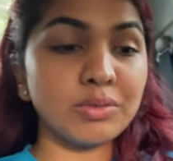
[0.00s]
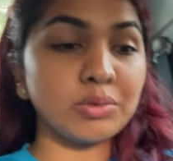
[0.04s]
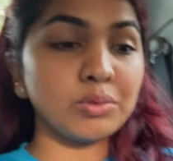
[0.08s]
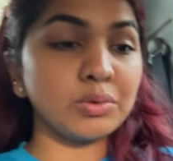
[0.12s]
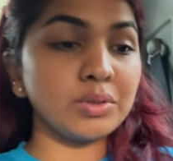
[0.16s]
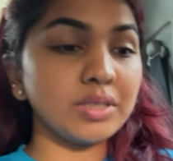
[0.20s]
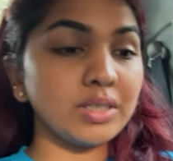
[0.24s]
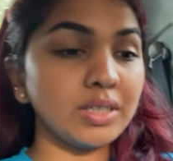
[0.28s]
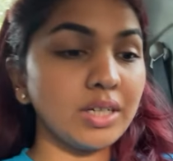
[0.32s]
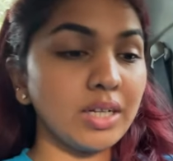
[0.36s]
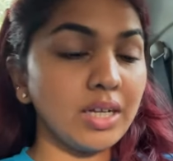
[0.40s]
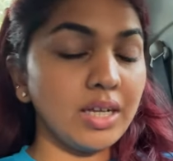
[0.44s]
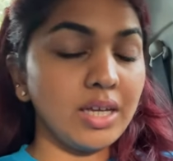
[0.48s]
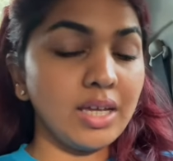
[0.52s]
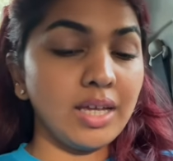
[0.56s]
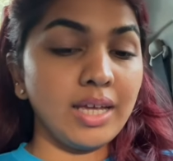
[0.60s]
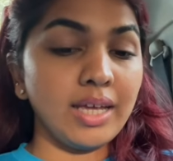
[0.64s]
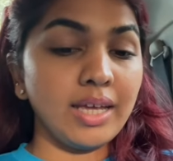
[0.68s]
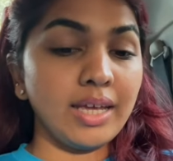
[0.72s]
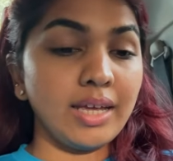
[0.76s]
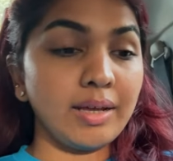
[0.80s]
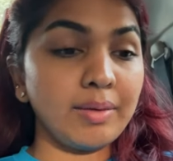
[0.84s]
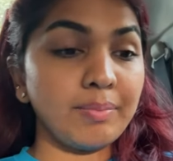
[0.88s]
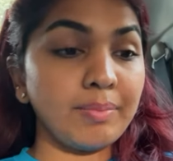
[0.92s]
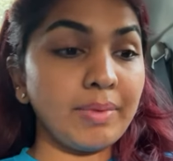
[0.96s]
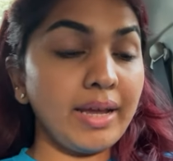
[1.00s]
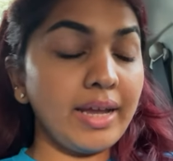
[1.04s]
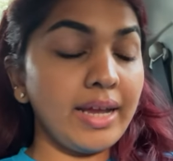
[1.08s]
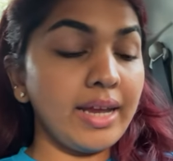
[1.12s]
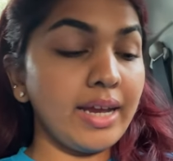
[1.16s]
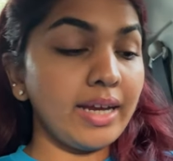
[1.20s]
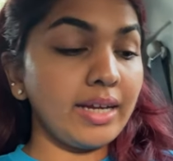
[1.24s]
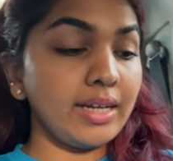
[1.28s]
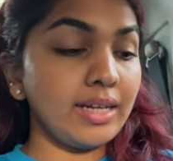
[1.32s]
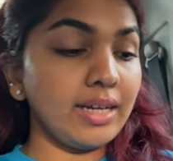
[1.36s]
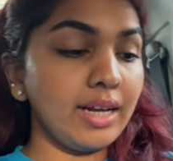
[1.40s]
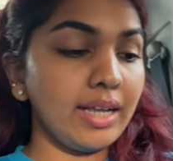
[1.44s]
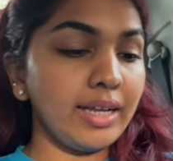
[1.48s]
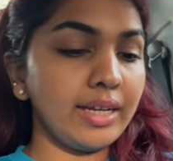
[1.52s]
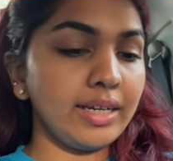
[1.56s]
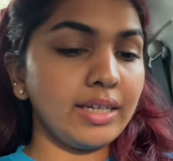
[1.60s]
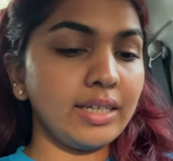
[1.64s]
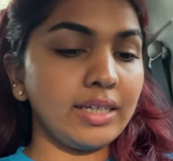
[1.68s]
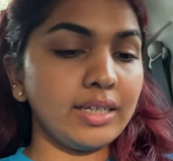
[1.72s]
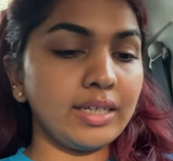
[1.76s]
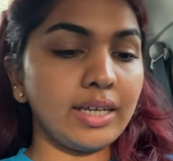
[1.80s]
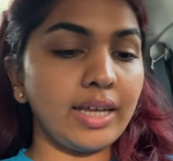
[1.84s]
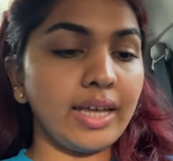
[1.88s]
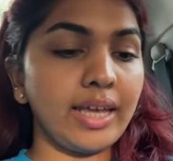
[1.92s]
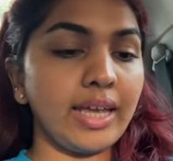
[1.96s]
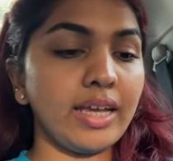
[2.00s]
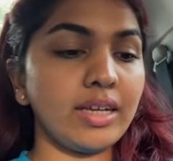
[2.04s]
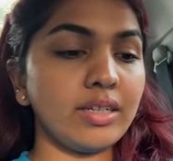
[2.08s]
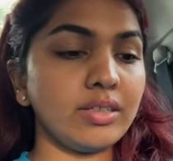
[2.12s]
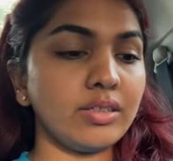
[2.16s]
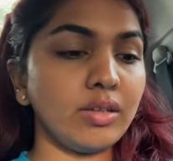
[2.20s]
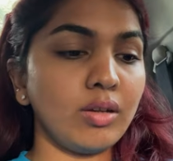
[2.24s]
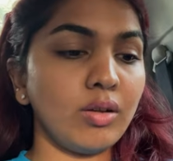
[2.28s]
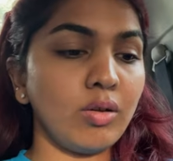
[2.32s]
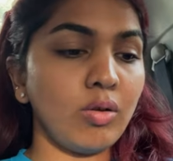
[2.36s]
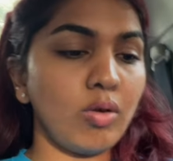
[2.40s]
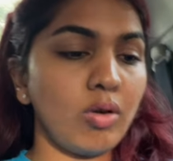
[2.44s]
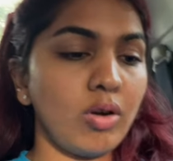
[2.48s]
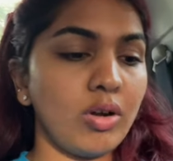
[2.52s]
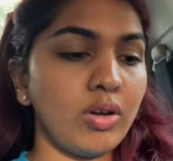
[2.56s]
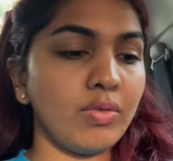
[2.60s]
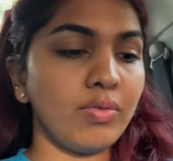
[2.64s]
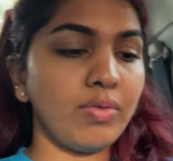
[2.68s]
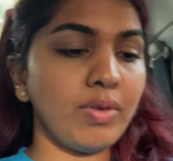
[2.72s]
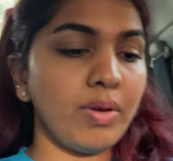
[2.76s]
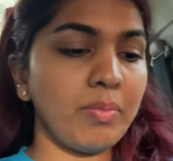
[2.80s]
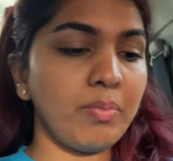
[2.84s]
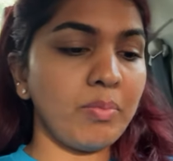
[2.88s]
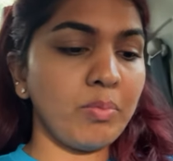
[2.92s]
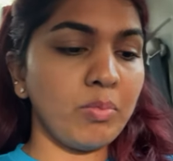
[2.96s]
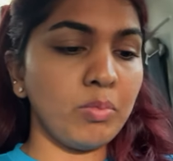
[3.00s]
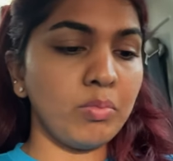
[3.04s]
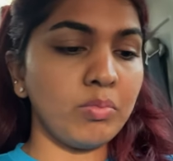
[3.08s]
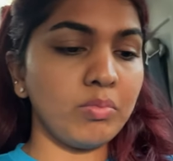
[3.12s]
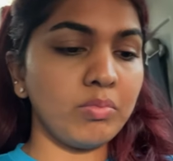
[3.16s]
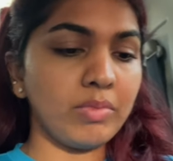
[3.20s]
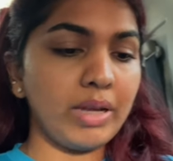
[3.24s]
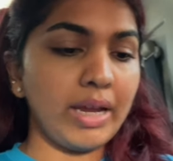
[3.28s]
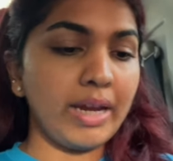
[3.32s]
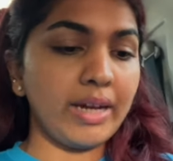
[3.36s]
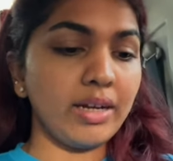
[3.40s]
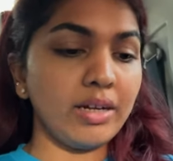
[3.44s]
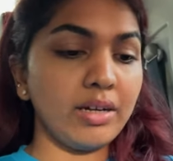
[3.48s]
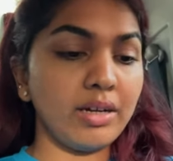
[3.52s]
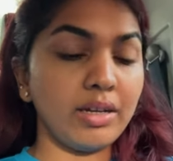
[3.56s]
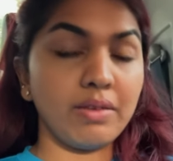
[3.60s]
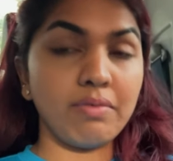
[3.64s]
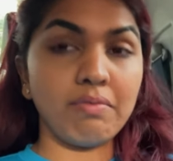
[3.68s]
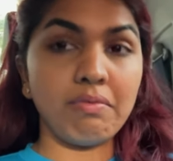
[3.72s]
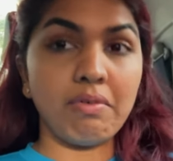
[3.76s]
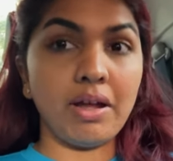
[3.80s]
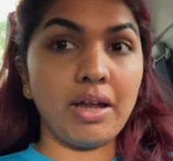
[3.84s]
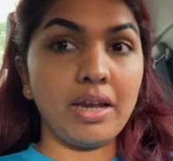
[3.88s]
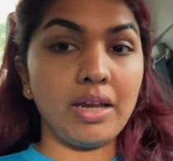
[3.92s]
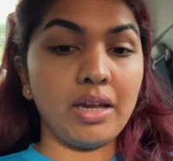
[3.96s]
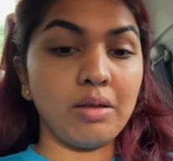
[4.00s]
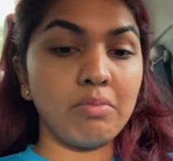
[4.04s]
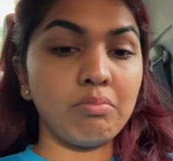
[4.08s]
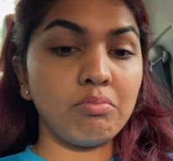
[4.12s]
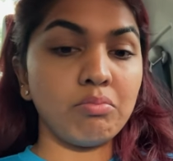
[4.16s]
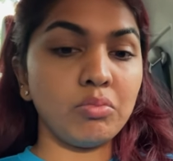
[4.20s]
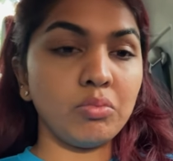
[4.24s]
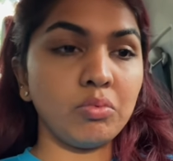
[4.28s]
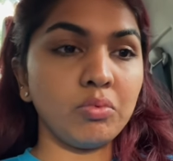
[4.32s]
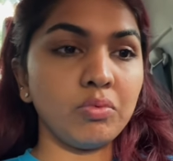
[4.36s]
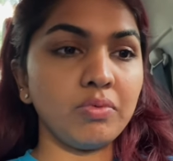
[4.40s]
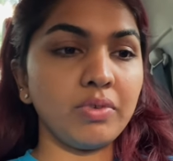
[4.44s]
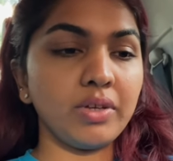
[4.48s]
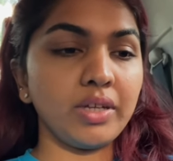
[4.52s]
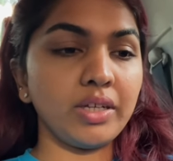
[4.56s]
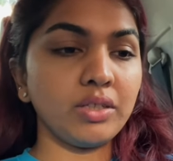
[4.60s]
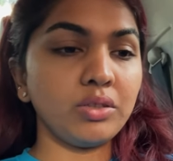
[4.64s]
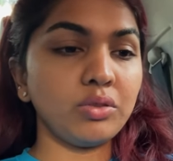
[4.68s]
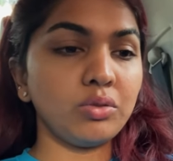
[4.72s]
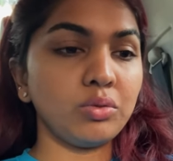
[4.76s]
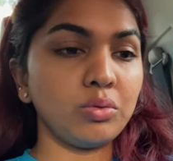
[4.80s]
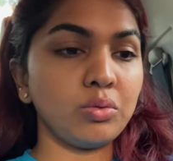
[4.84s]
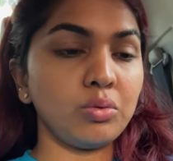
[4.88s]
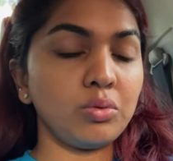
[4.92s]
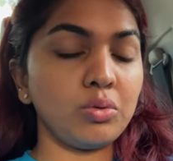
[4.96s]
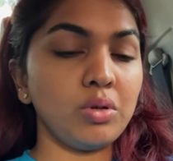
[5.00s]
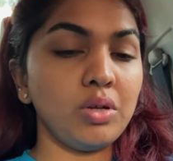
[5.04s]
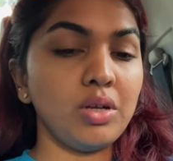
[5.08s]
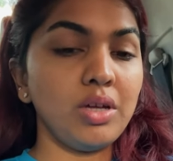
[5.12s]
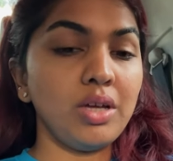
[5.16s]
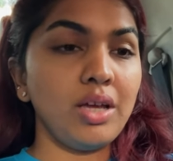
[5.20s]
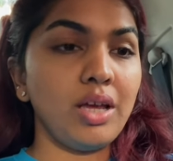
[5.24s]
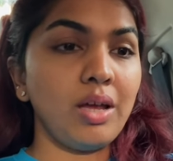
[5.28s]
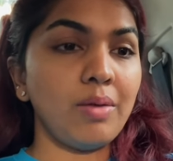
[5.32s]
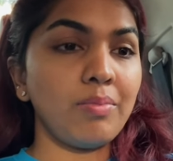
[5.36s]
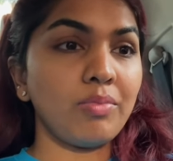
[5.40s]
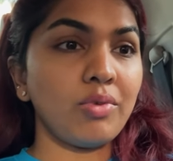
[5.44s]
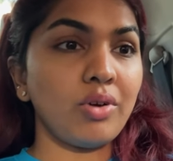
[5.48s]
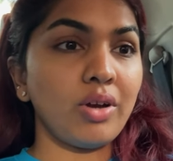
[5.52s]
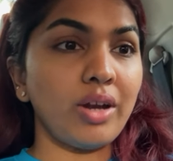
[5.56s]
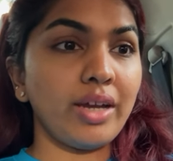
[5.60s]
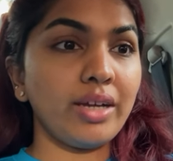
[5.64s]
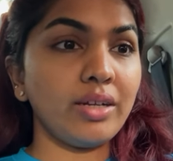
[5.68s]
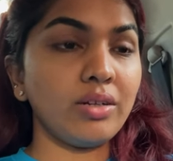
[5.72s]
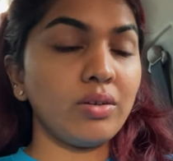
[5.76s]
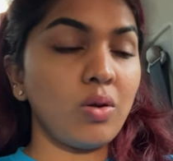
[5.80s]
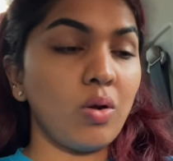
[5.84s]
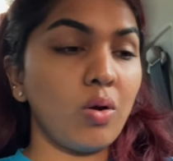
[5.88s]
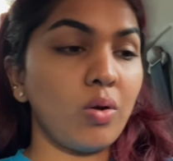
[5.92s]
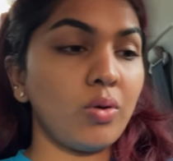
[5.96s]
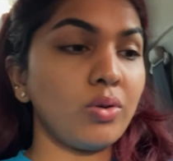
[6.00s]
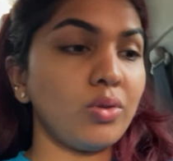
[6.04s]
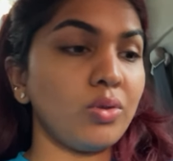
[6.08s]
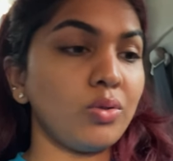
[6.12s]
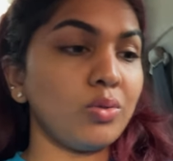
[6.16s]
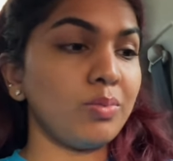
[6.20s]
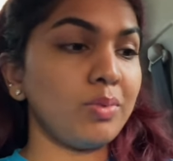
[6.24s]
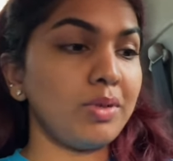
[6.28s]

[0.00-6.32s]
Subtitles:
do it. And my head like aches a lot if I'm editing while I'm moving, so trying not to.